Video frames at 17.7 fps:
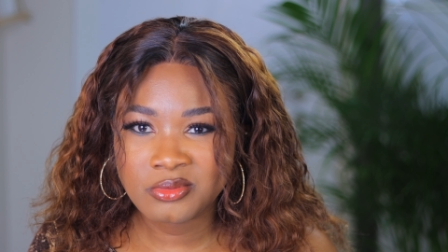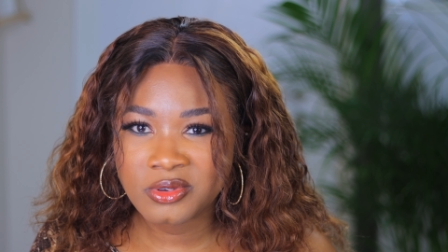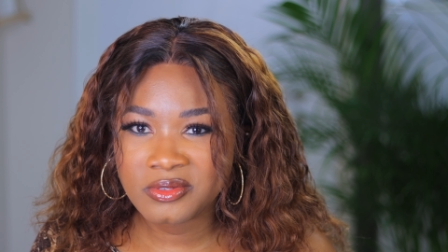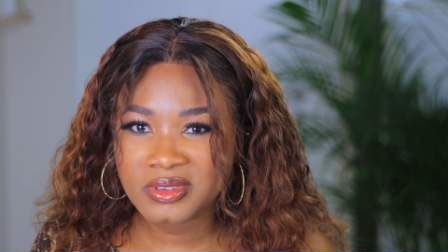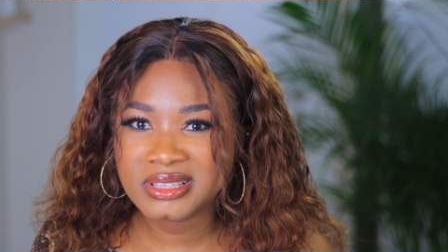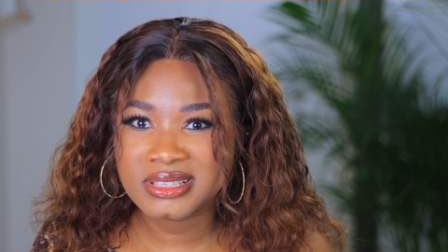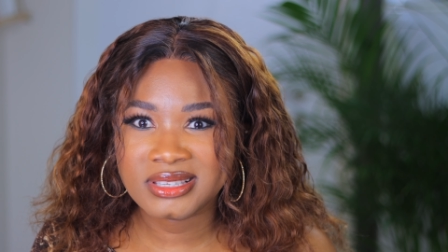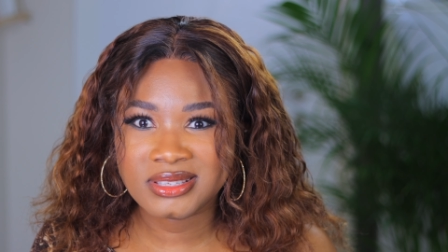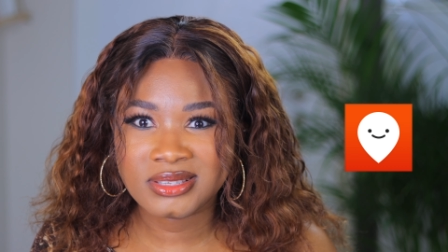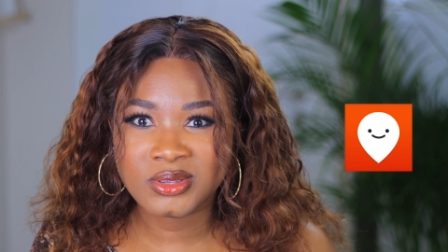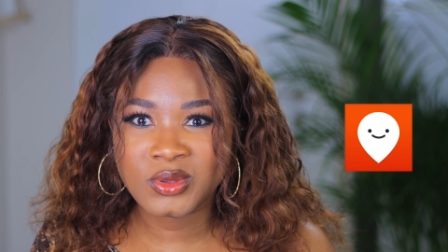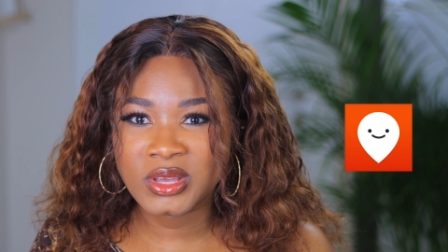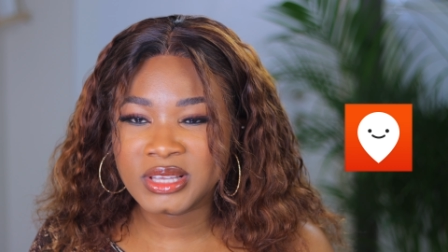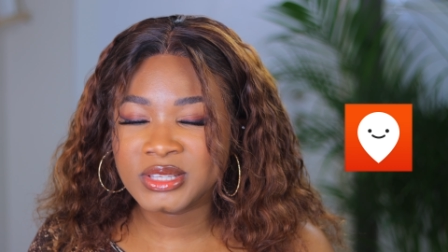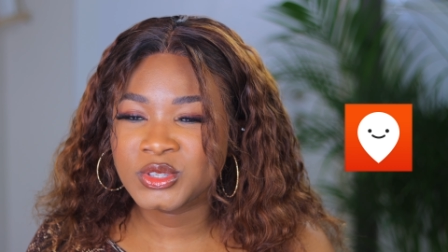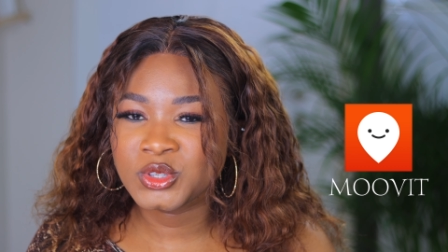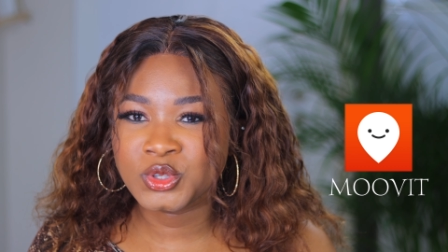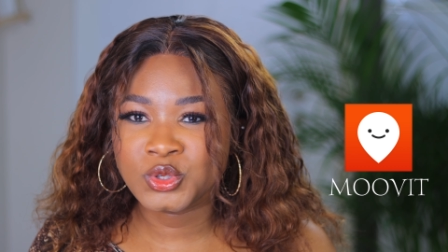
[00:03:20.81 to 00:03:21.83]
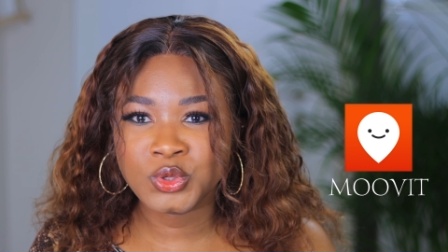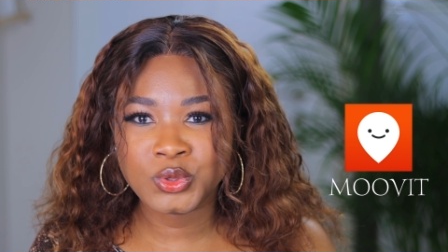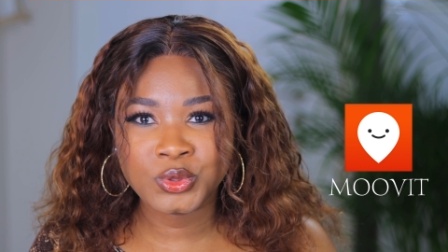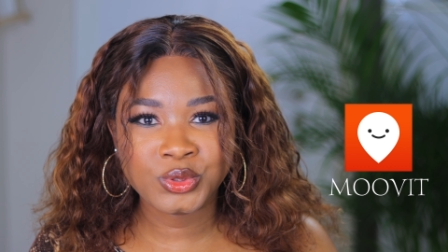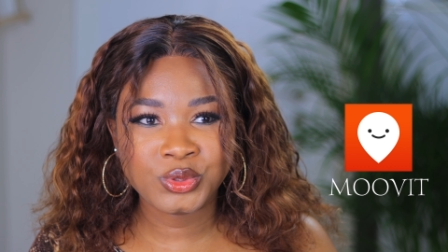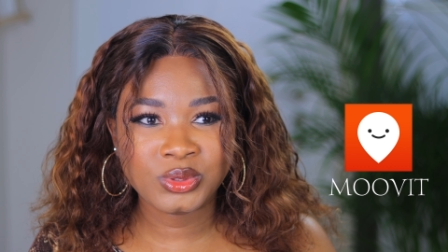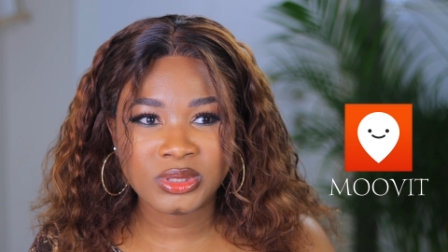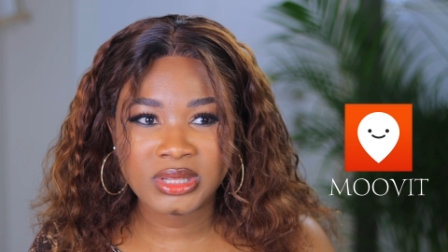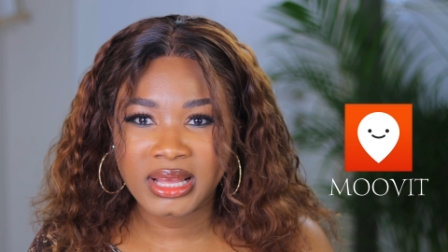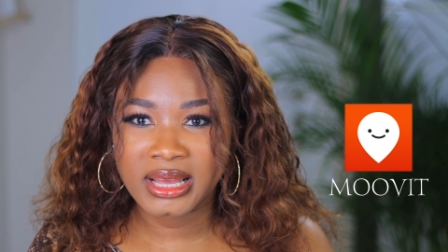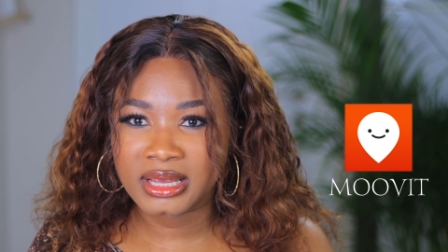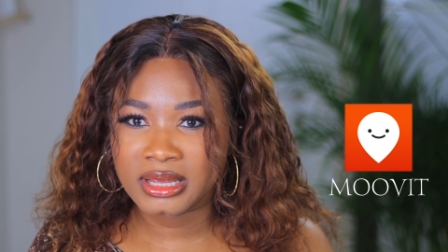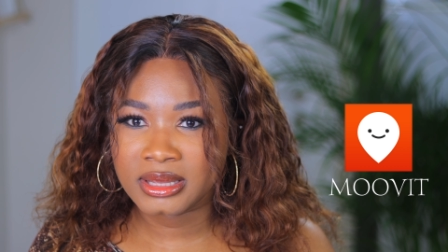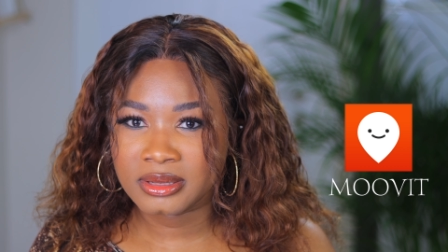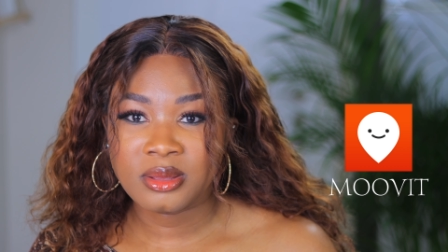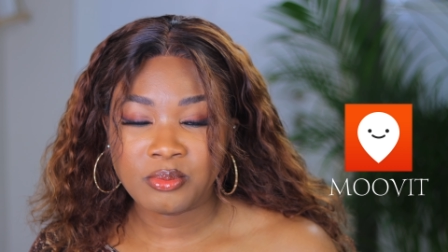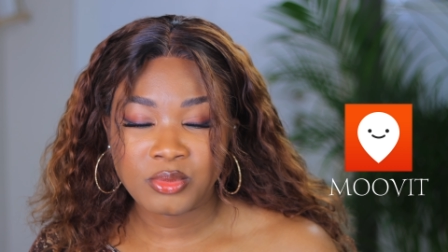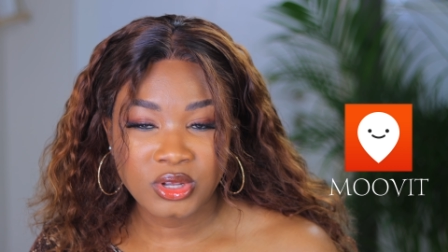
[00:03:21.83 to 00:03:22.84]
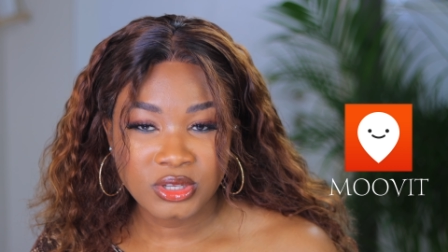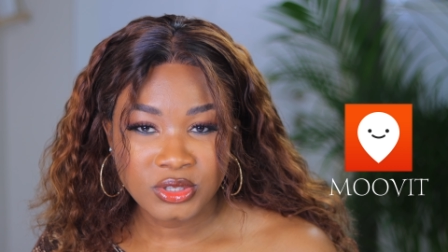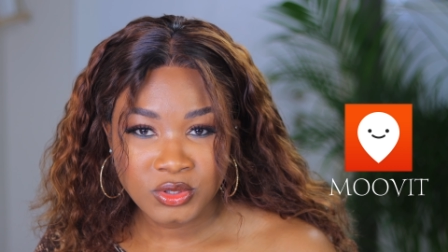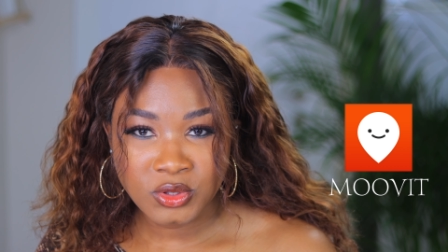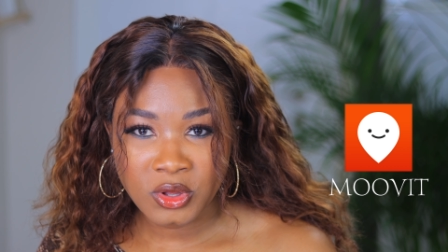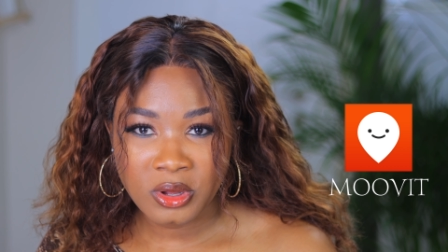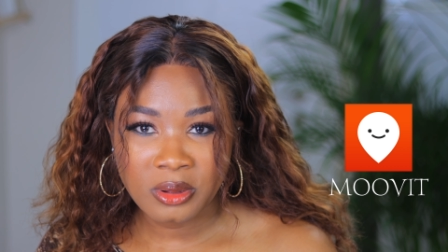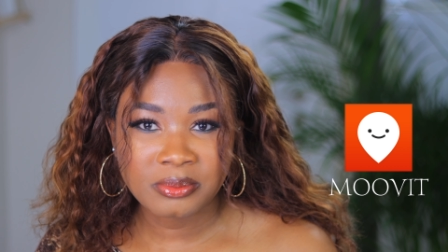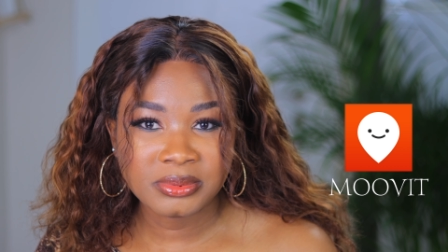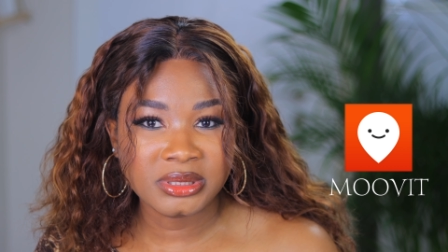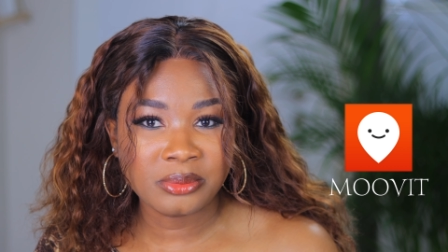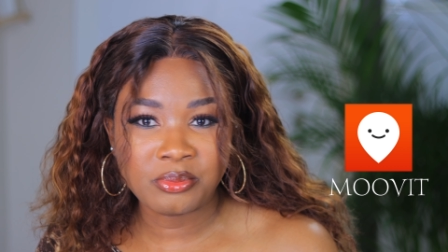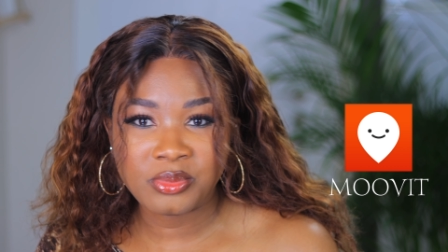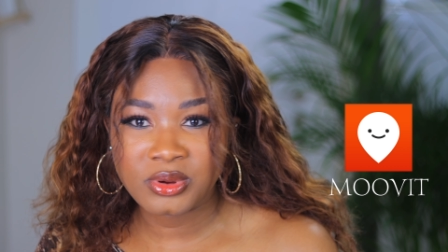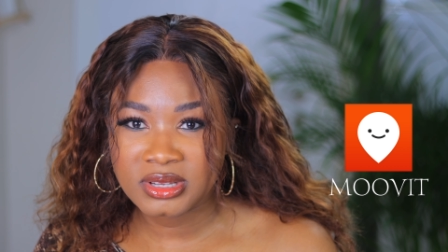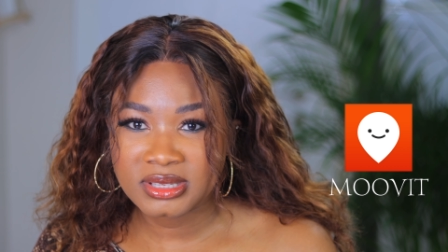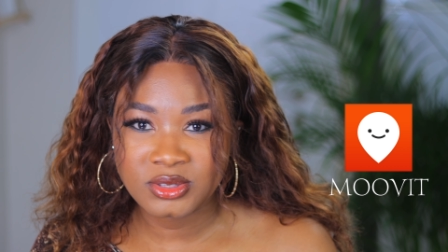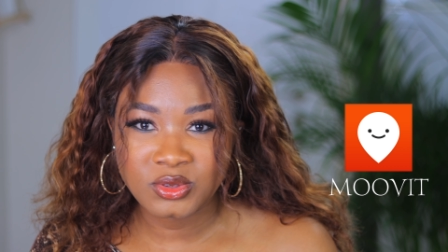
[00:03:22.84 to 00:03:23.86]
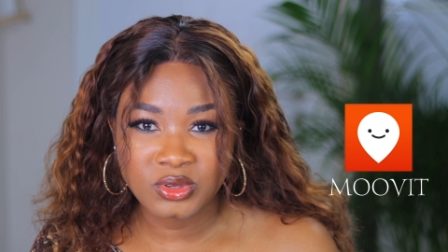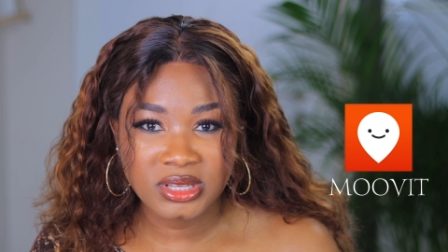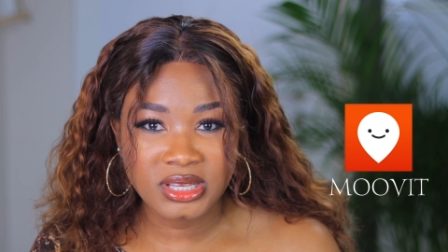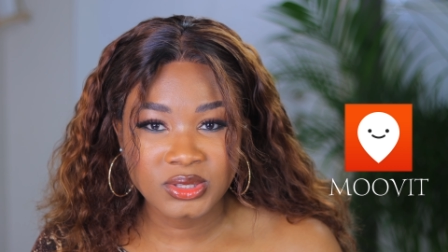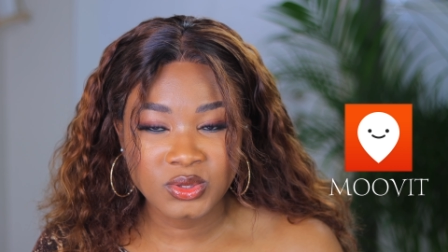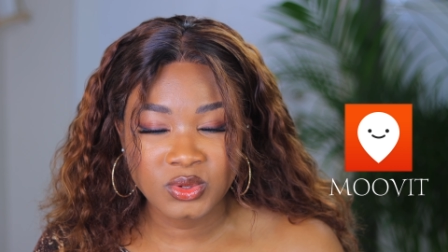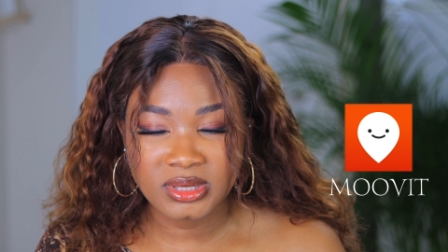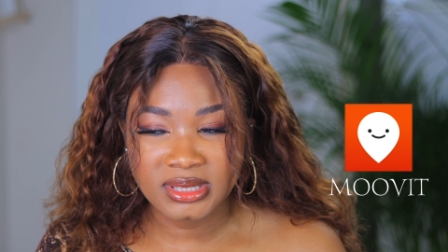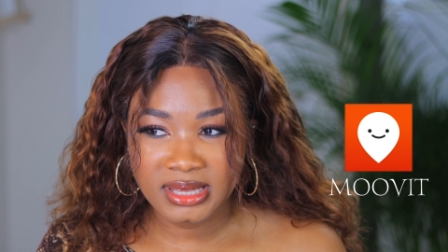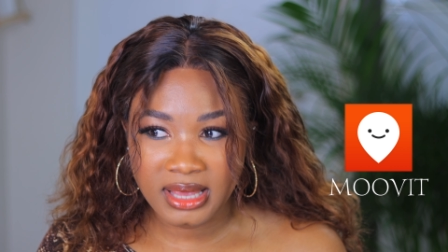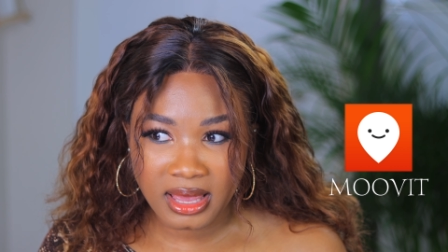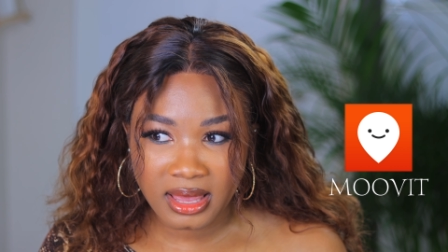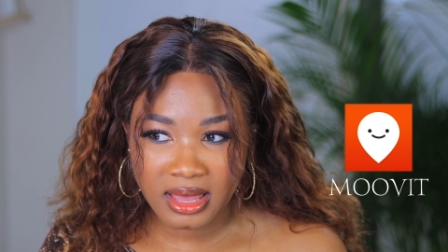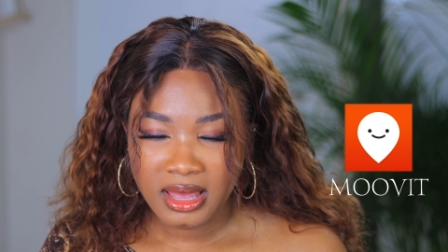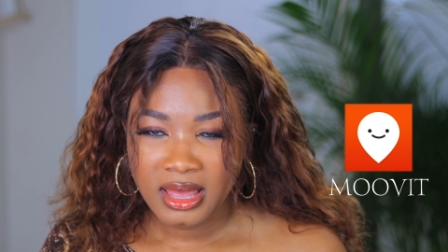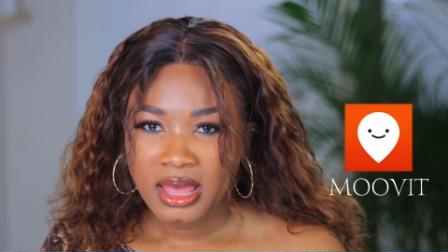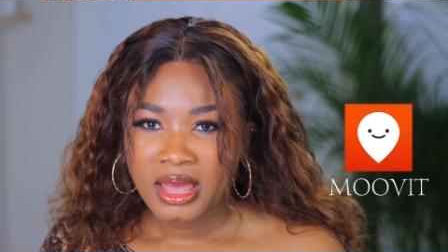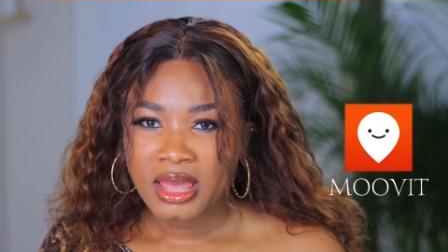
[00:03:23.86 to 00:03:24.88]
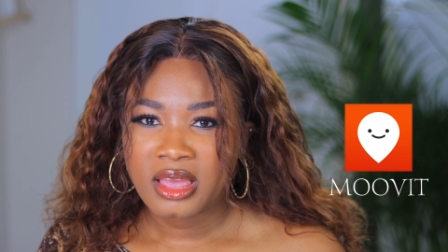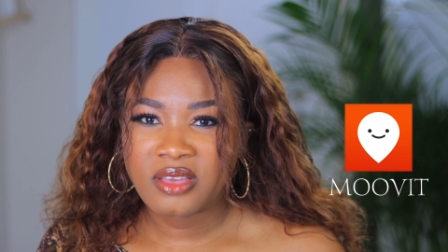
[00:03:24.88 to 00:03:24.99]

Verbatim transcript: Move It is going to show you like a bus stop, the bus you need to take.